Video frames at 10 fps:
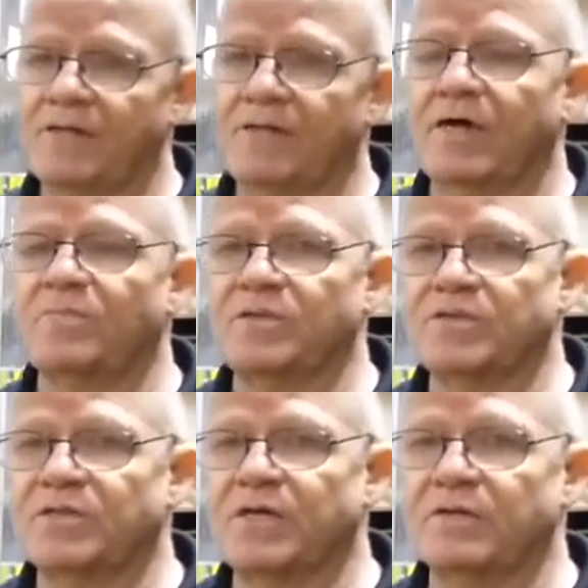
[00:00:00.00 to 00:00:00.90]

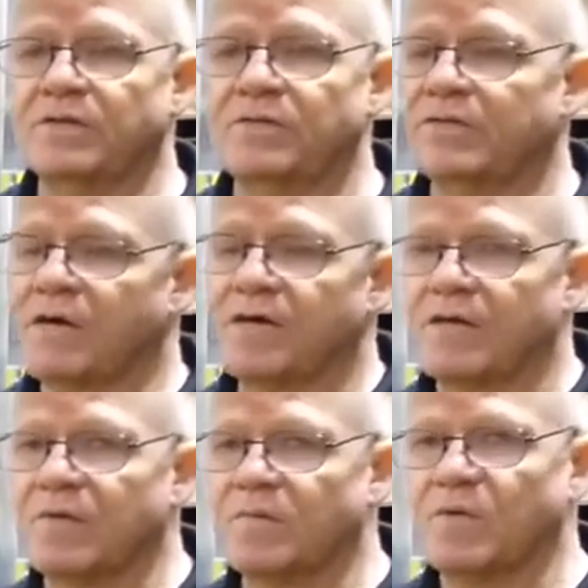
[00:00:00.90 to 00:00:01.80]
89%, and you're not
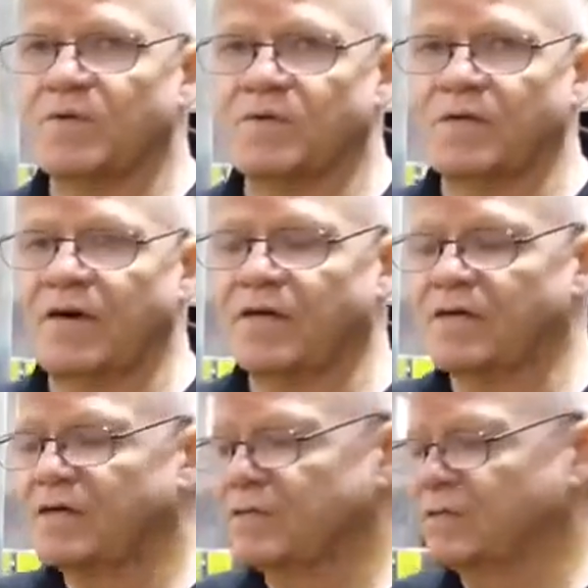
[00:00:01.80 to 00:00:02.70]
going to get more than that.
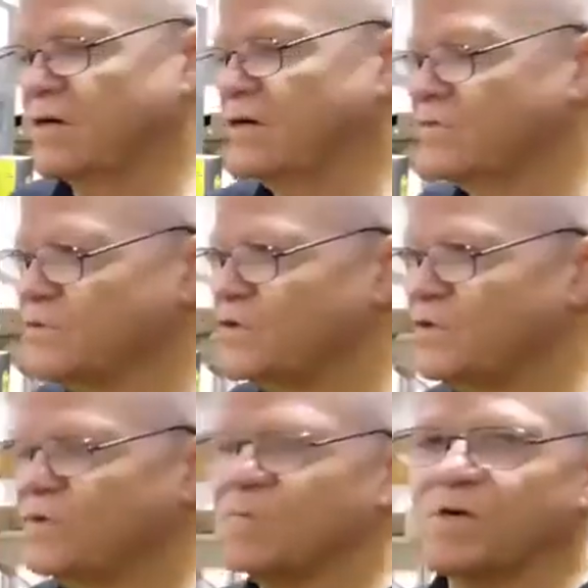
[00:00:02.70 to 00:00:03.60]
There are a
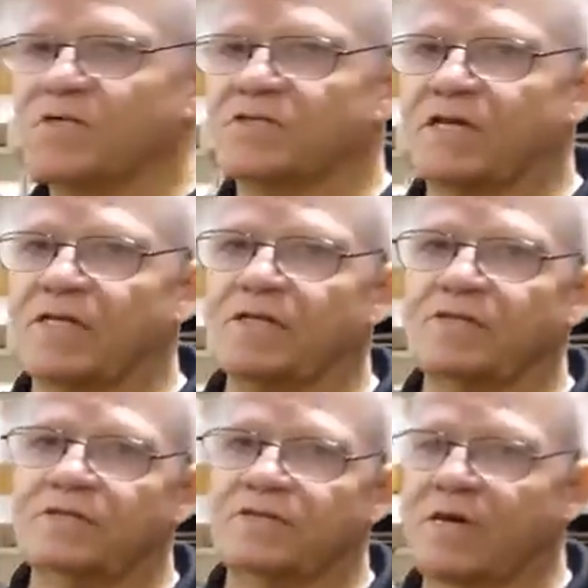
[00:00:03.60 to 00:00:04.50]
few combustion
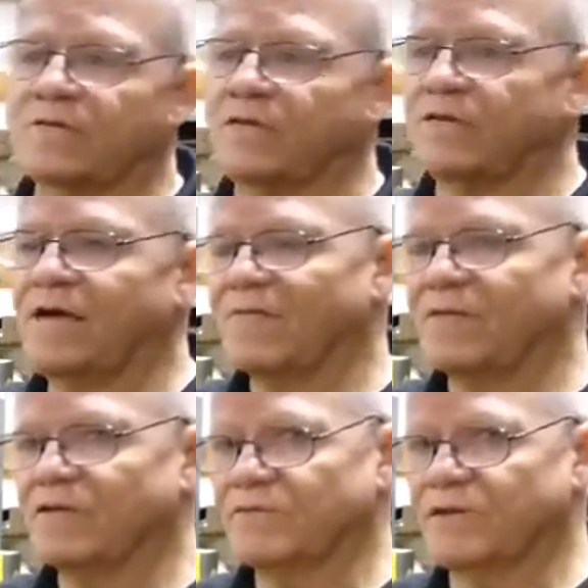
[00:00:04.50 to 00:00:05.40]
analyzers out there that have
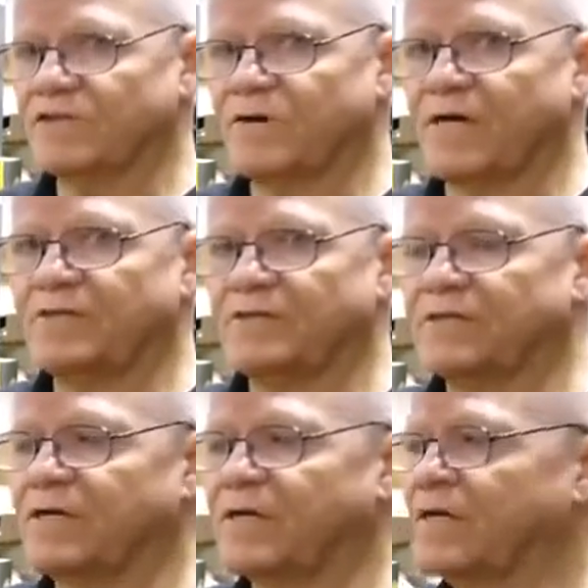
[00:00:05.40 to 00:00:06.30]
a little fudge factor
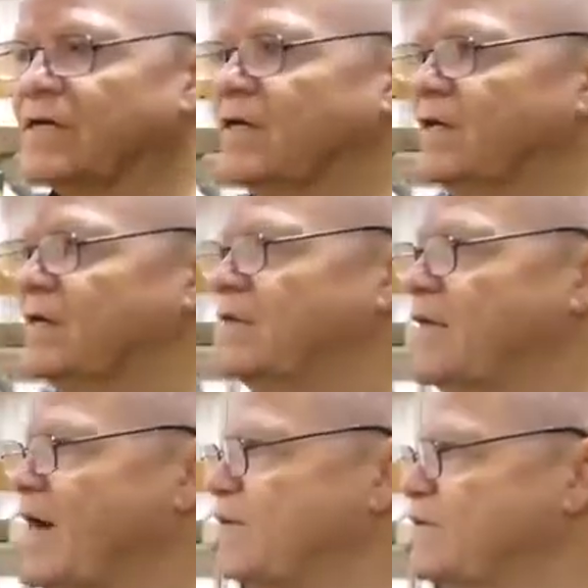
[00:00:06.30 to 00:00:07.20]
in there
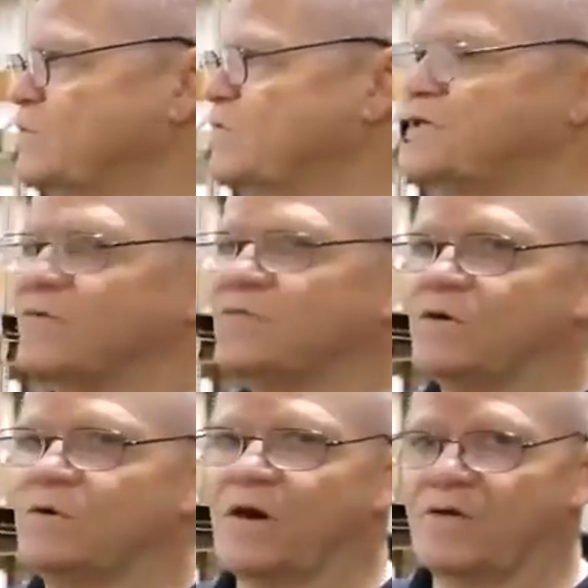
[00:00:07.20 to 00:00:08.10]
that would give
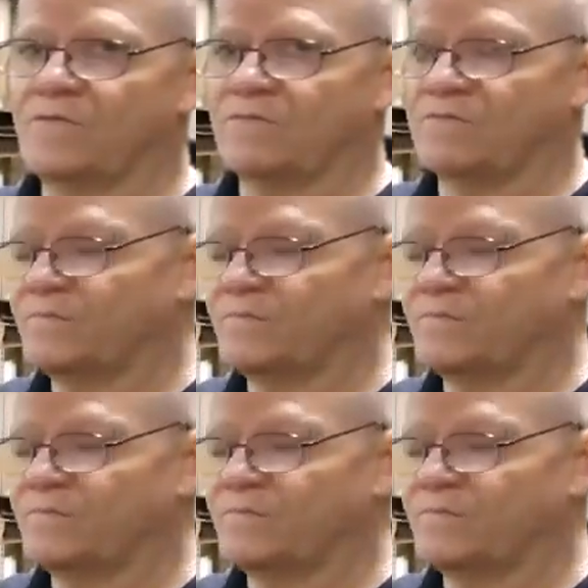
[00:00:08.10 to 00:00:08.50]
you a